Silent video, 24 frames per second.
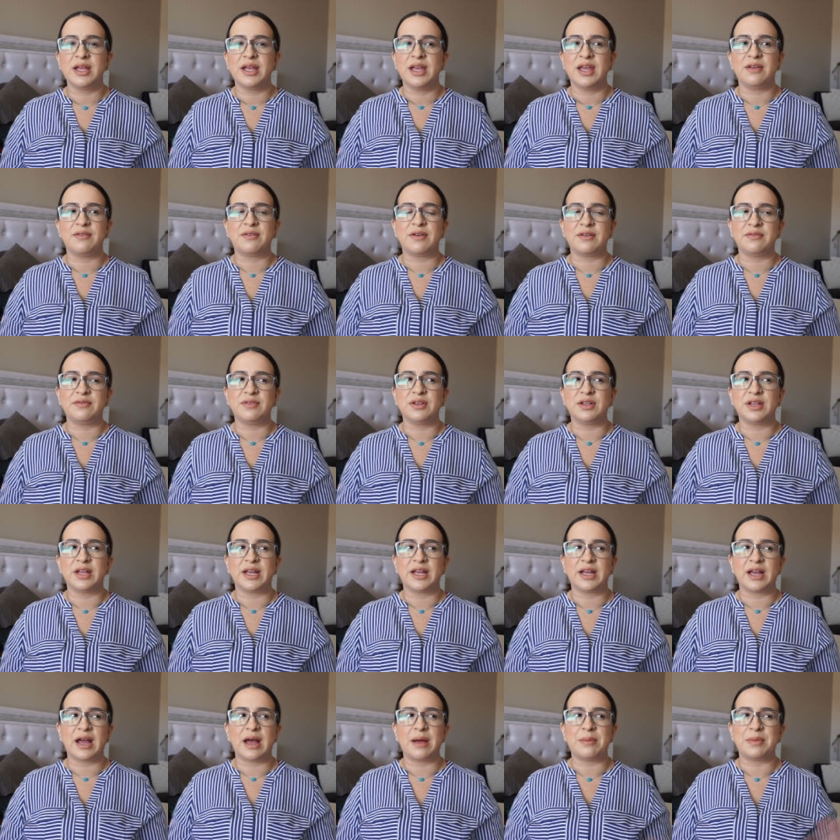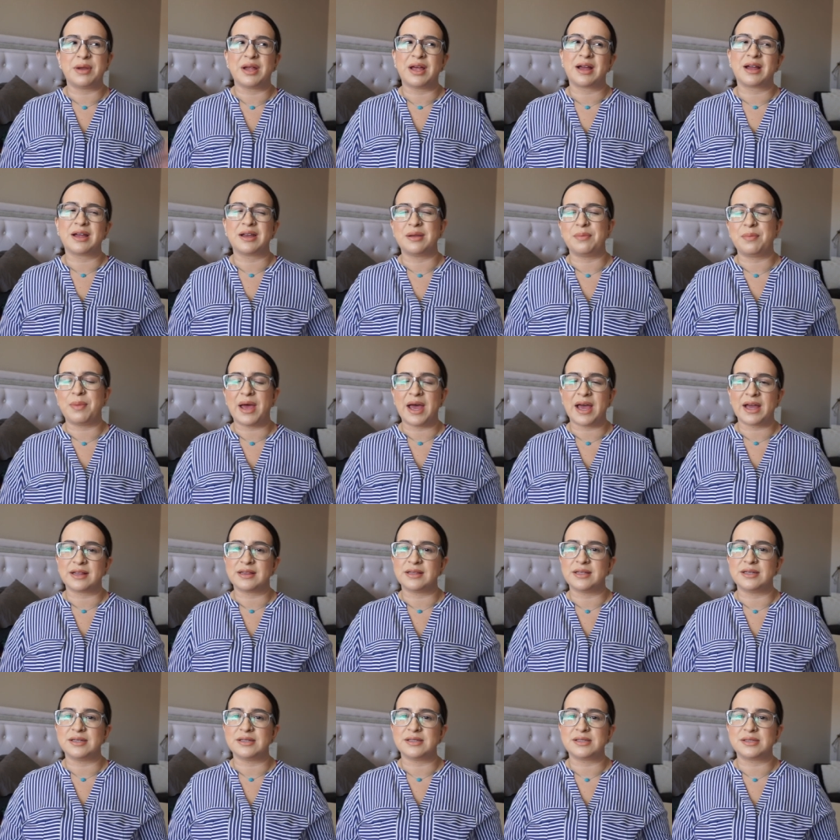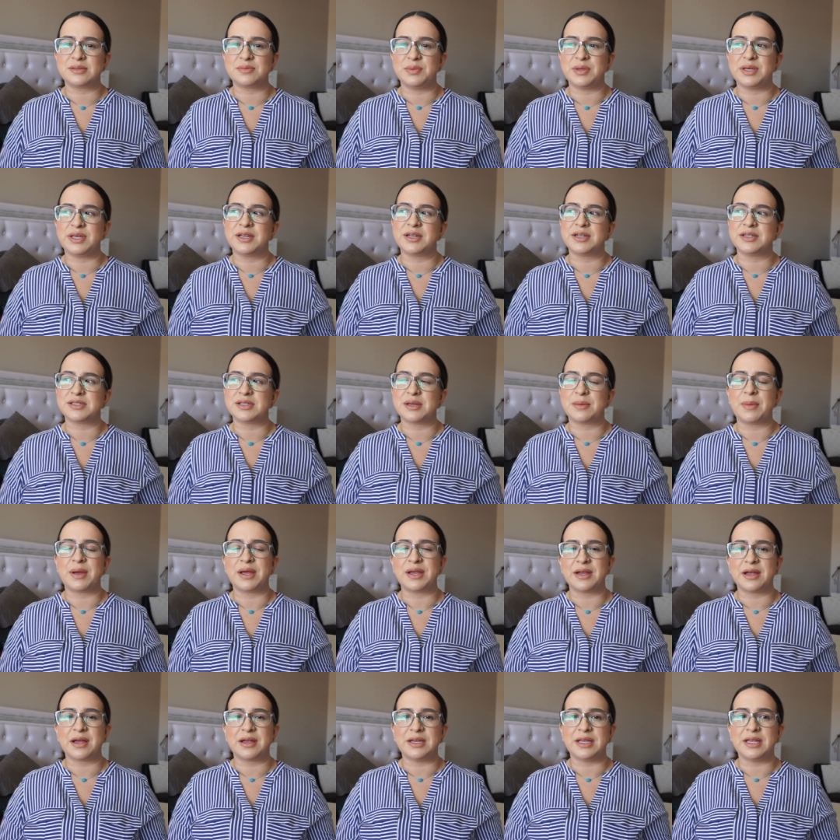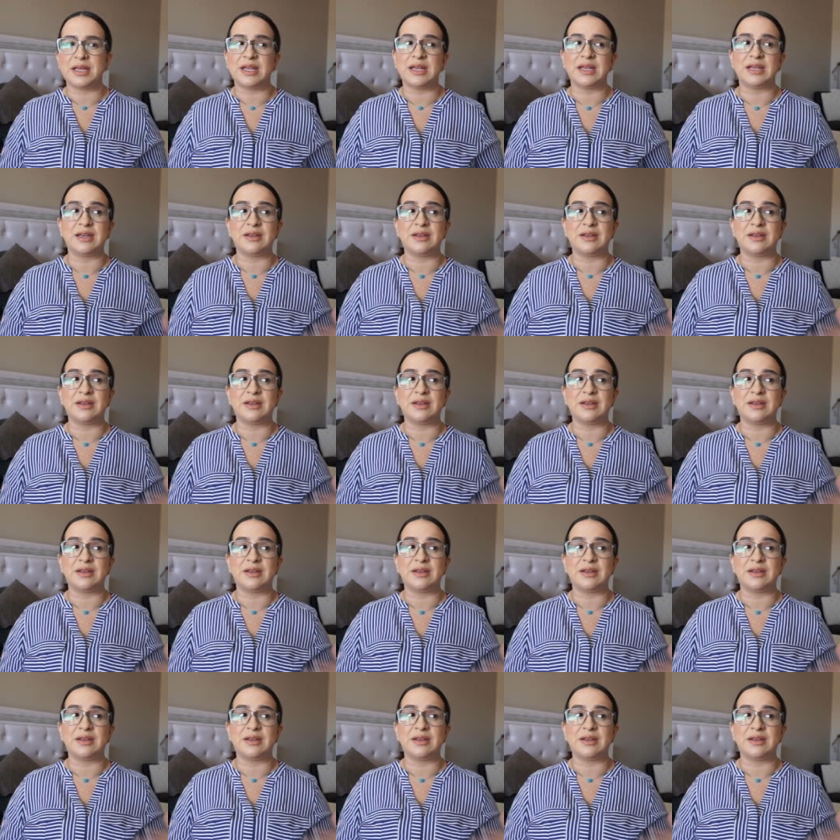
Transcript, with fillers: if I feel like I'm not going to pack this because I might not need it.